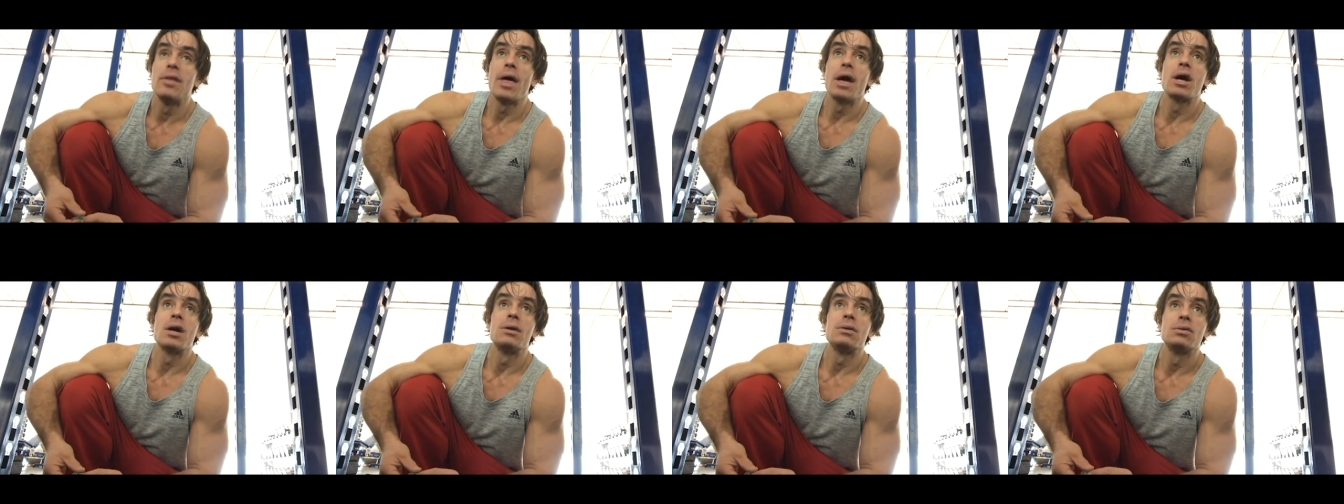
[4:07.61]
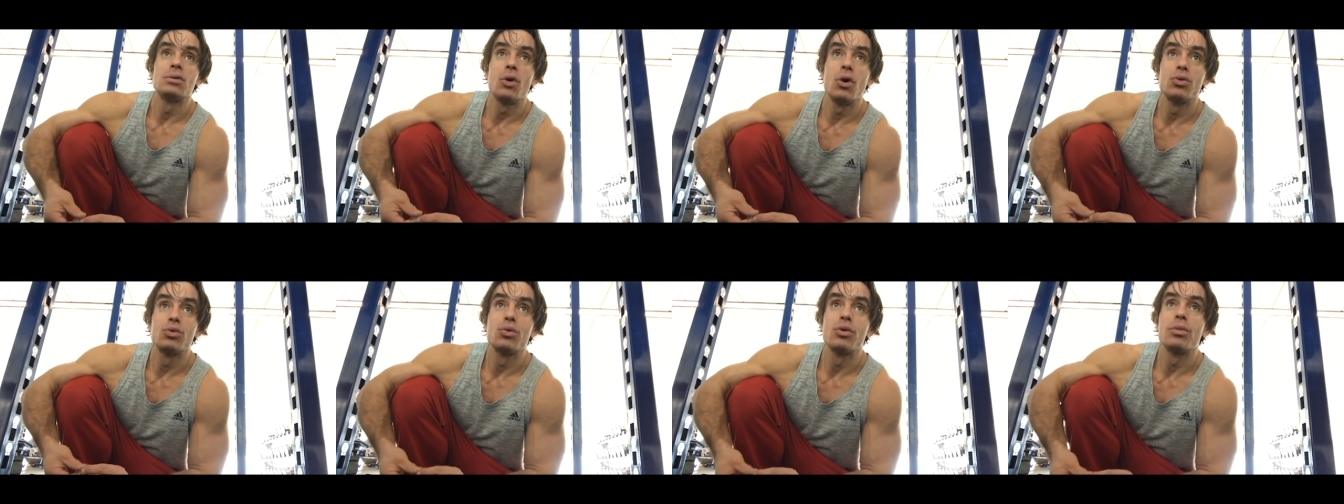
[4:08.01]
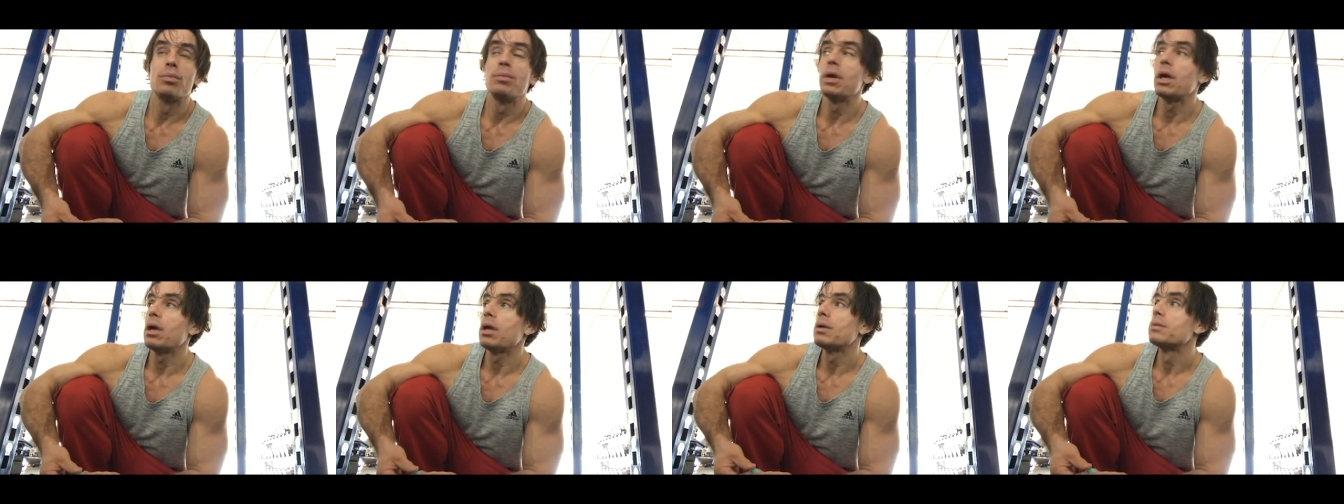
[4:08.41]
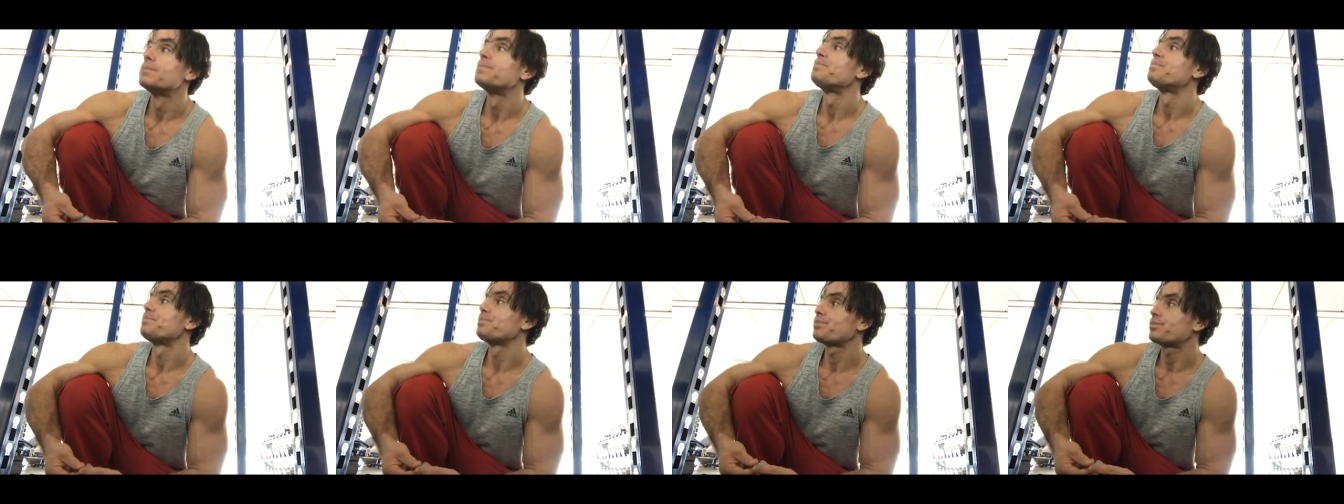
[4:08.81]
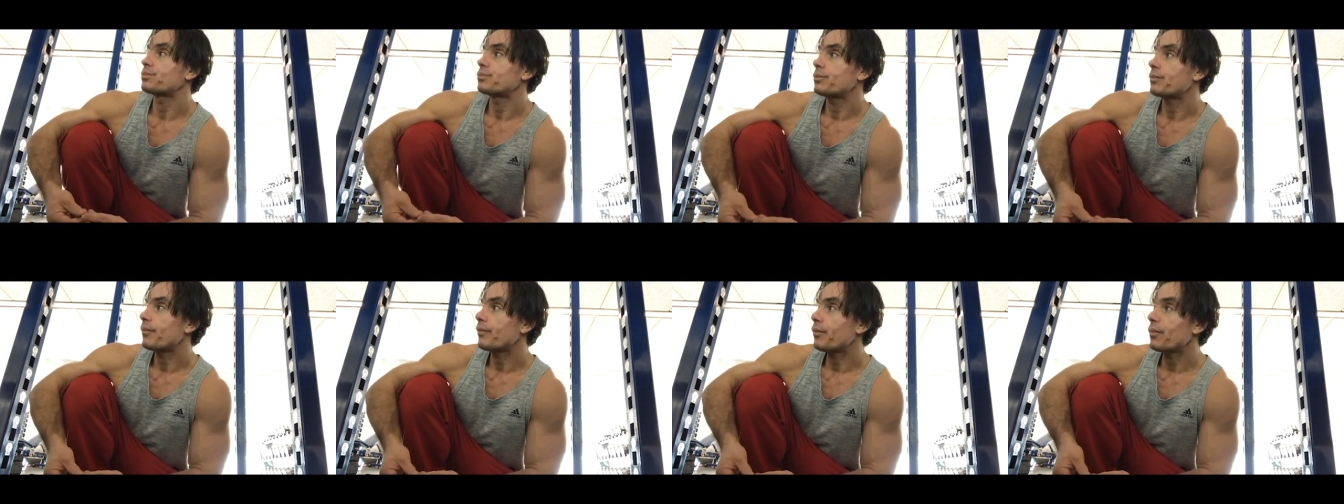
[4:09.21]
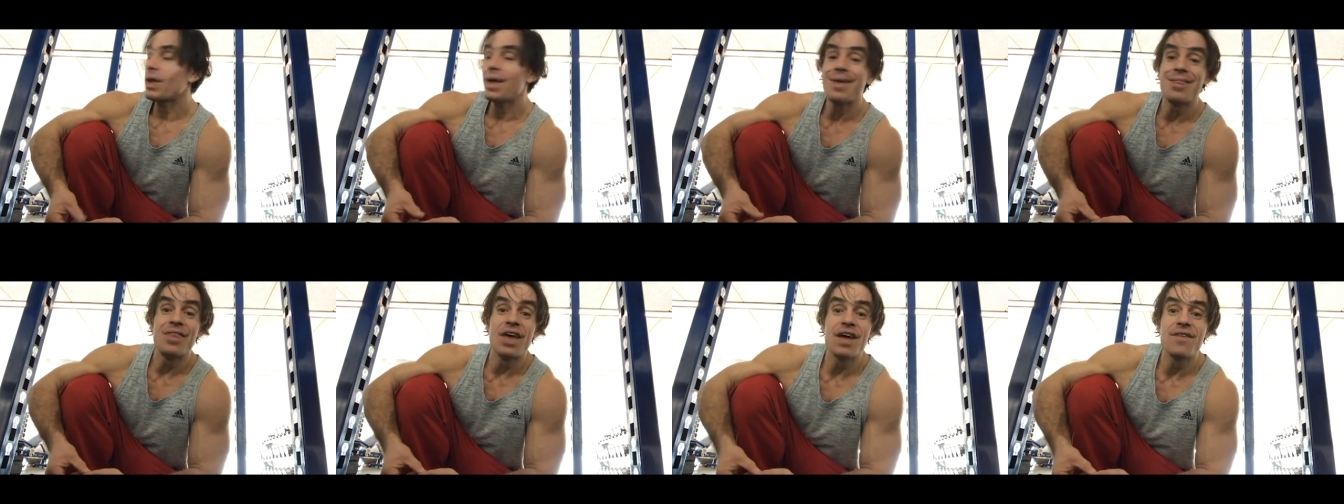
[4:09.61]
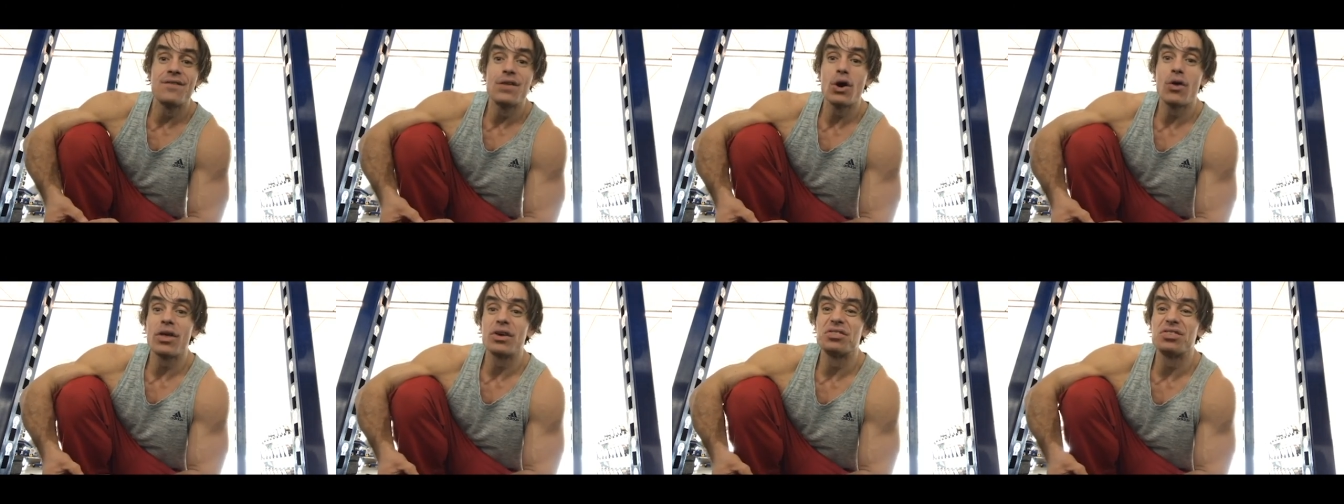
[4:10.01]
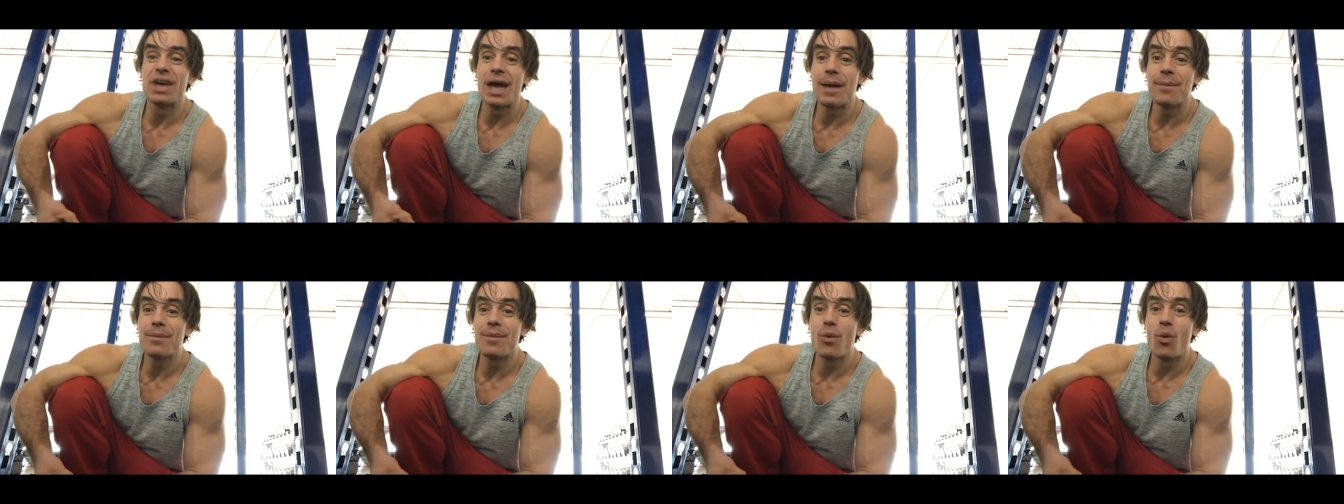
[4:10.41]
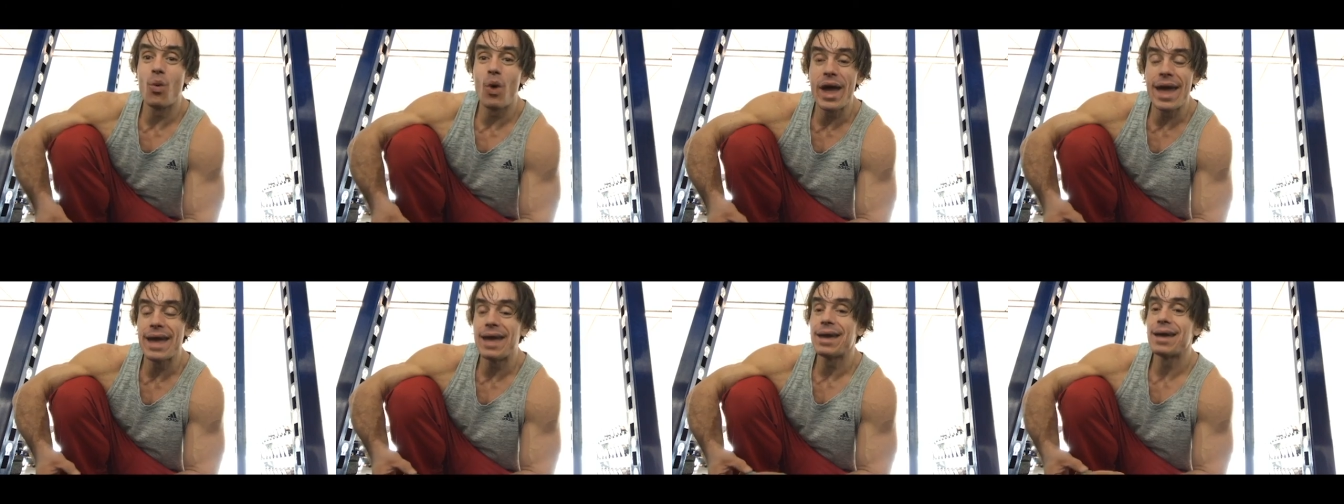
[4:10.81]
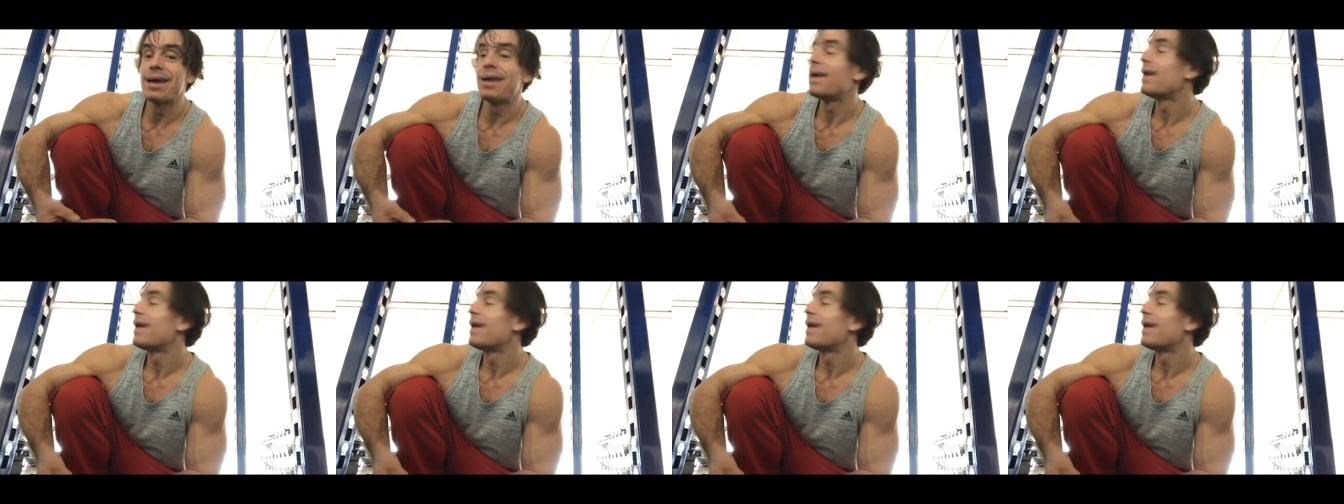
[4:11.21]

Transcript: that consult with me, they feel the same way